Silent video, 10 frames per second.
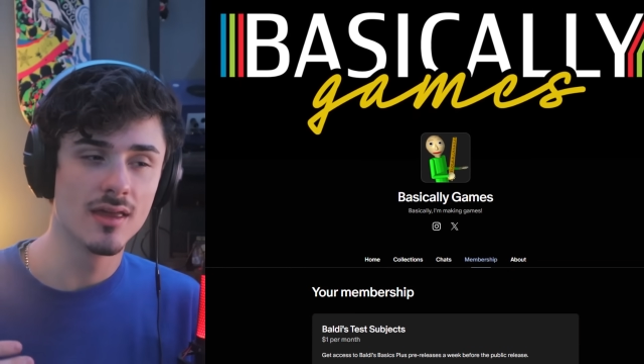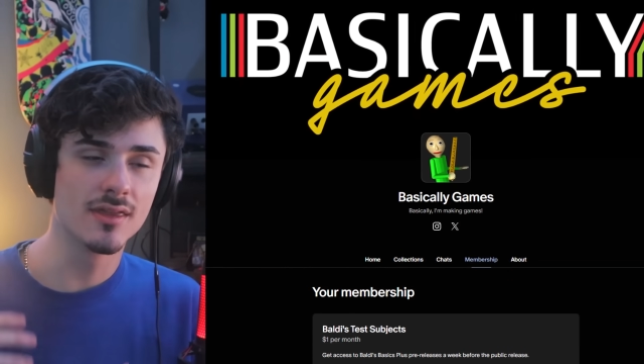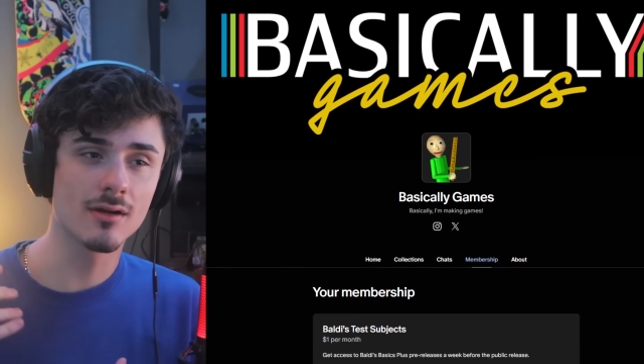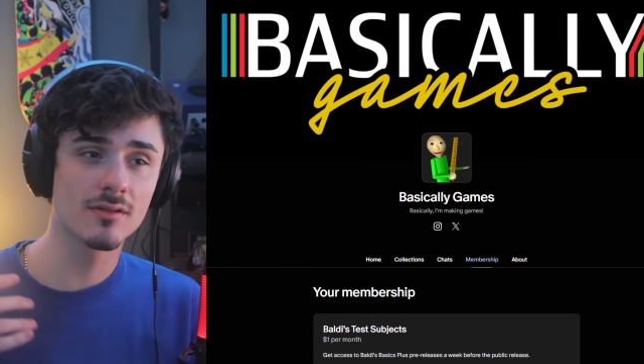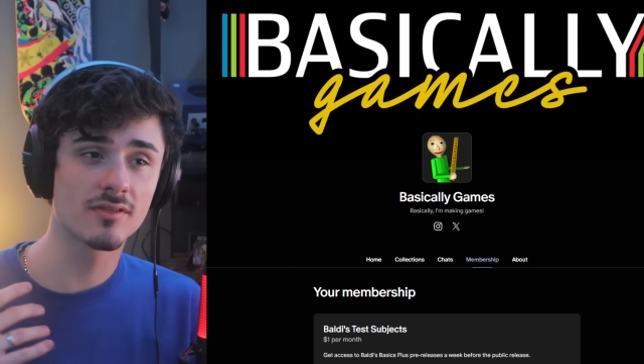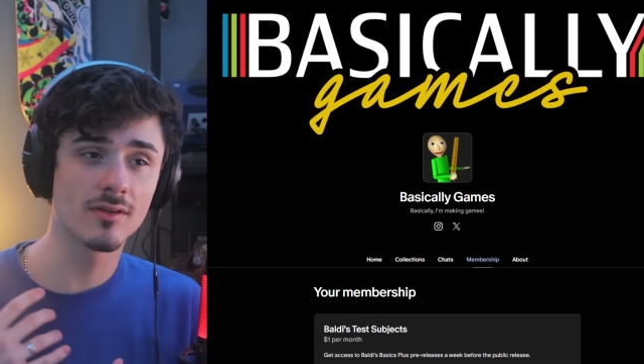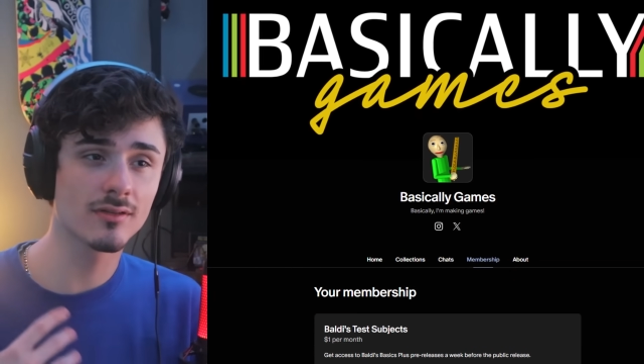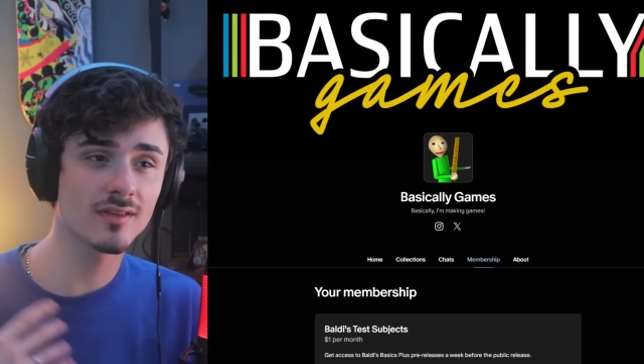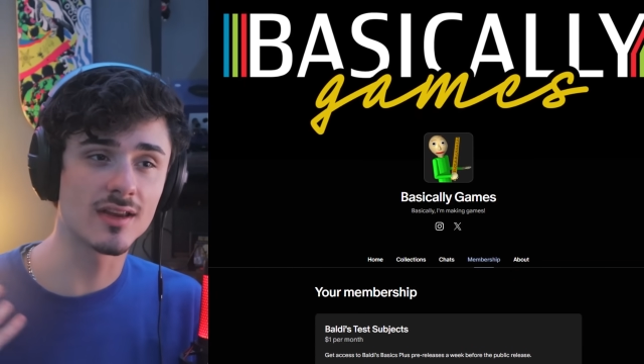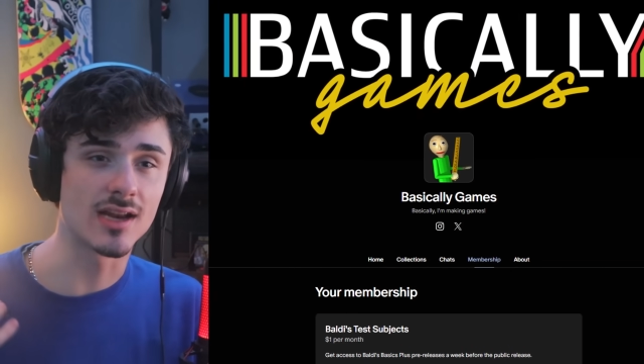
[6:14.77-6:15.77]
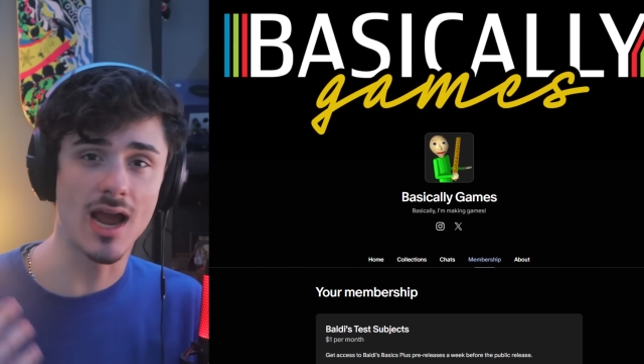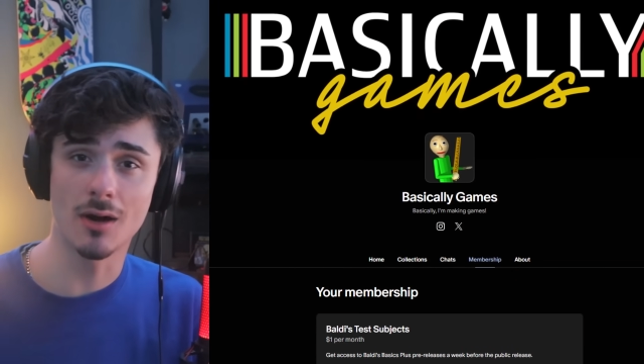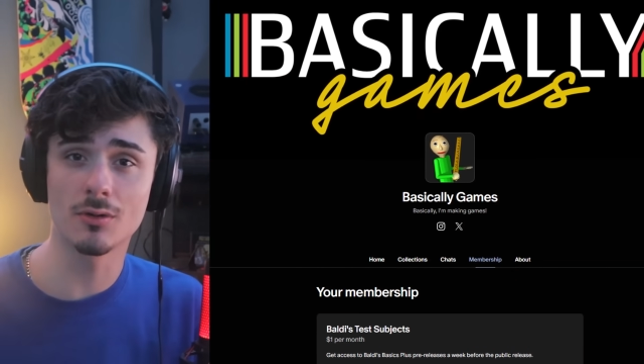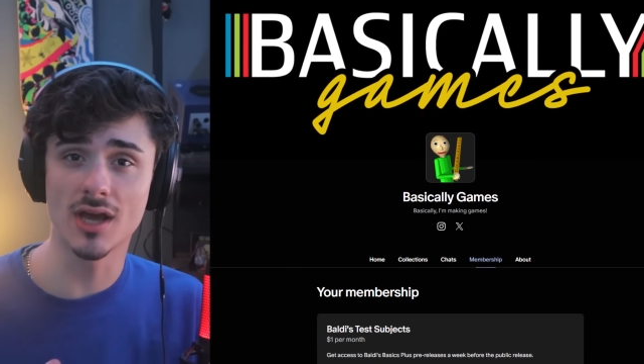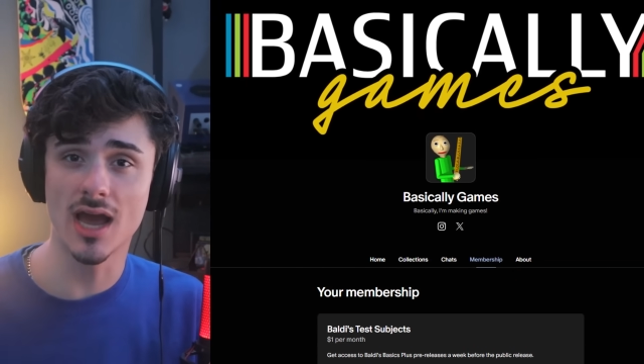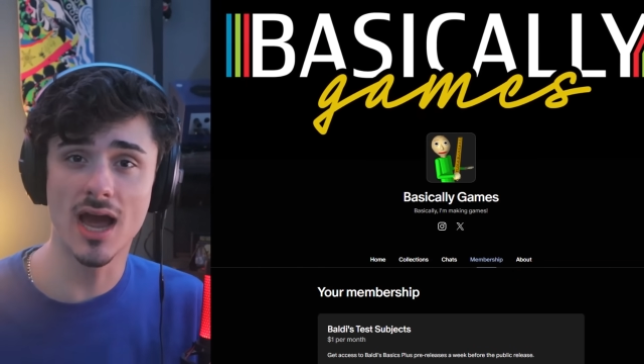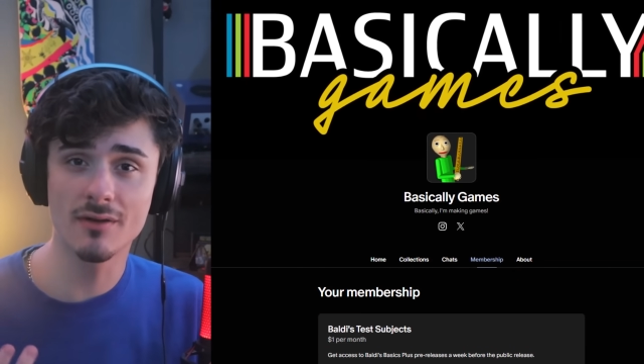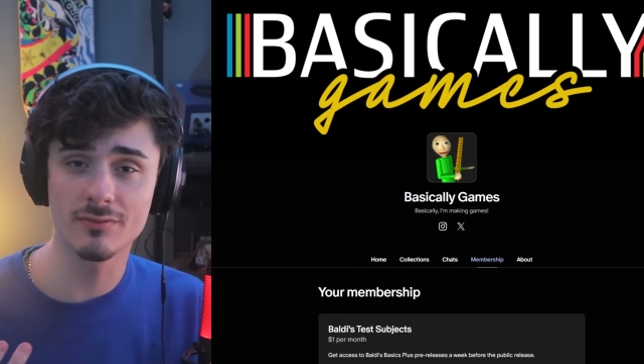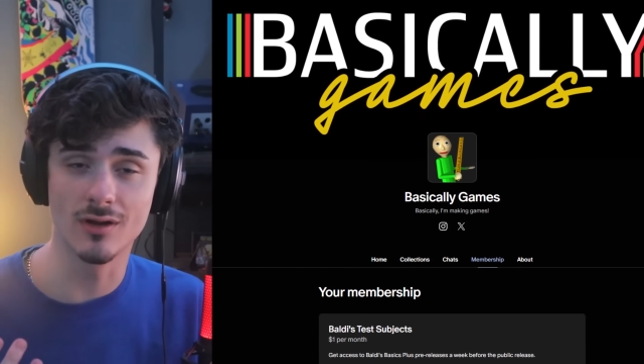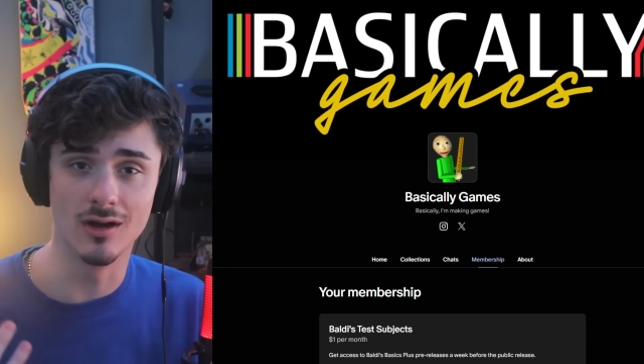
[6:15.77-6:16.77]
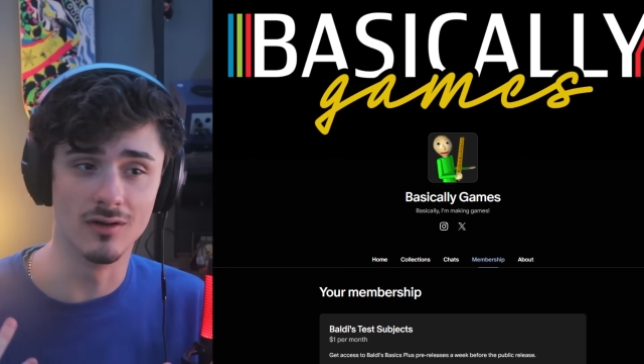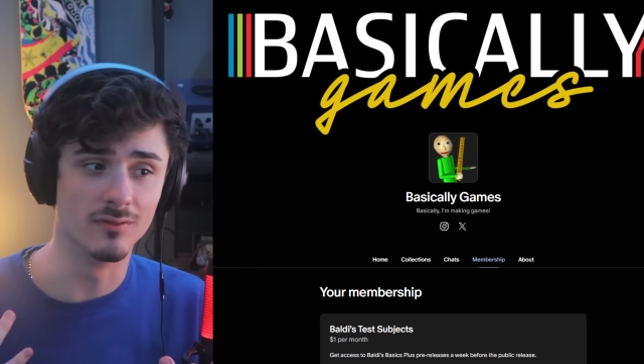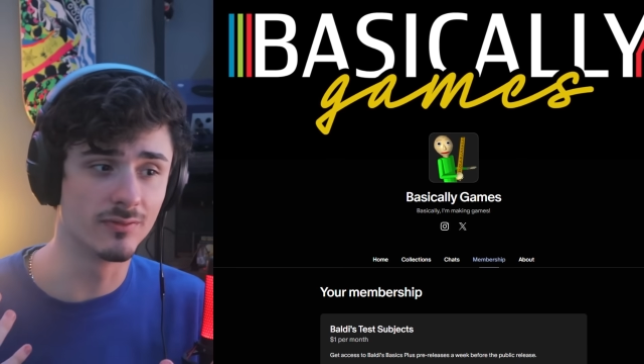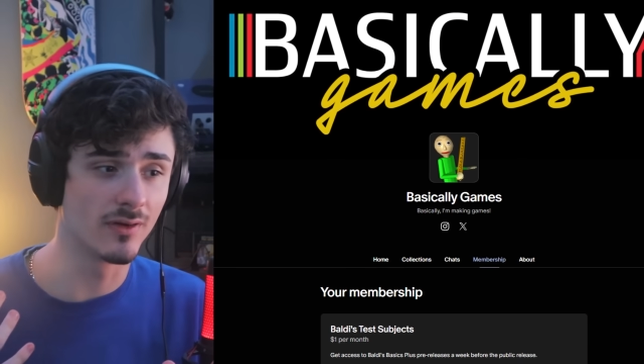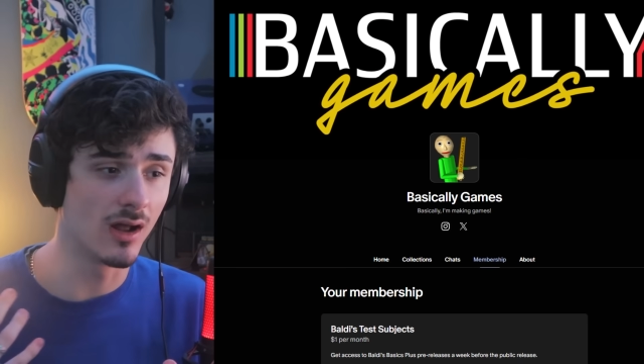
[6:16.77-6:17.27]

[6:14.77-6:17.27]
there is seriously an hour and a half of